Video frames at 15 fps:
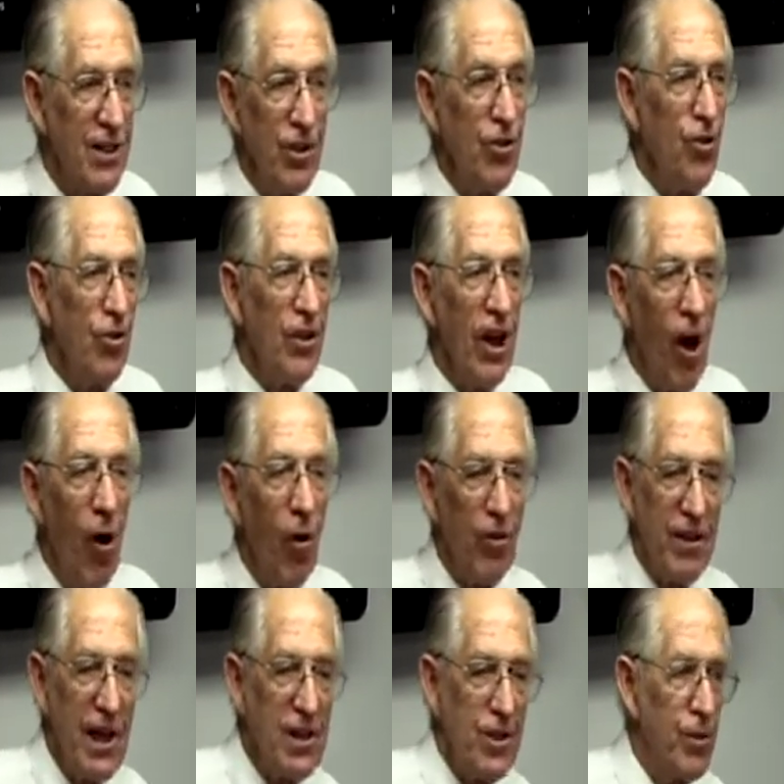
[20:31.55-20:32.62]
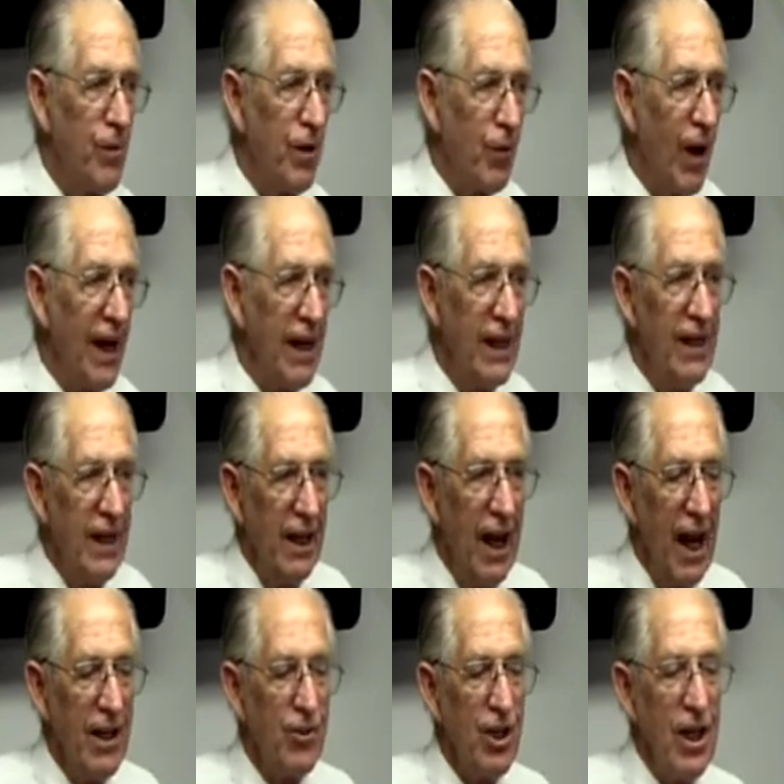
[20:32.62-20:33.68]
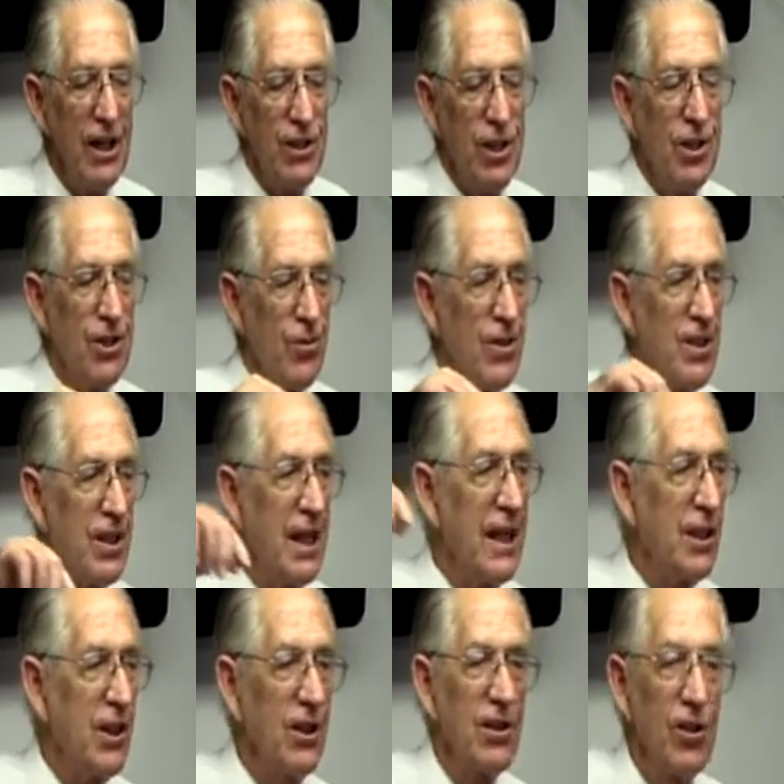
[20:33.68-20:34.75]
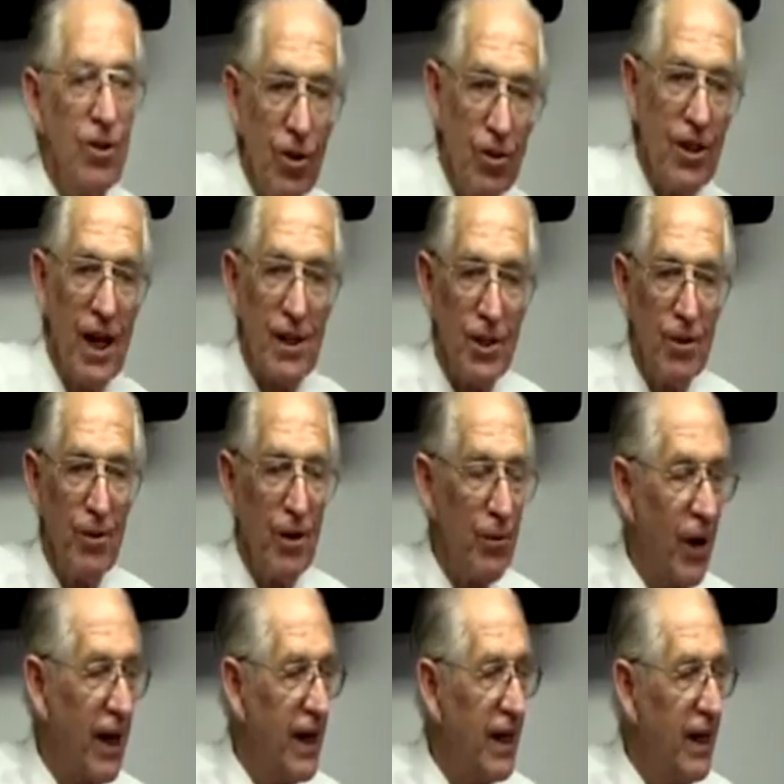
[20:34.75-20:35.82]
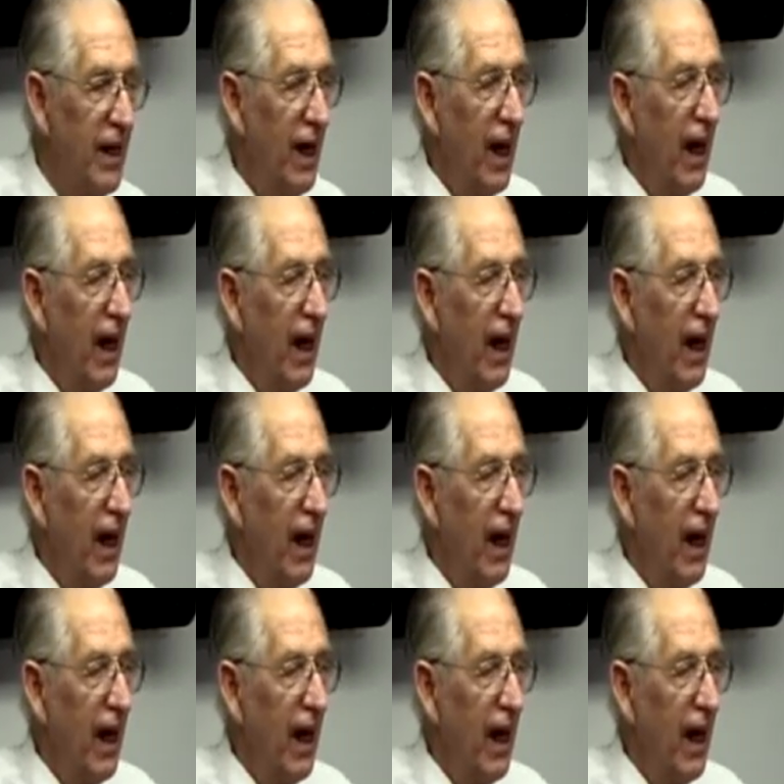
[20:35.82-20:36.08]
He knew the Old Testament way, and Jesus was teaching the New Testament way.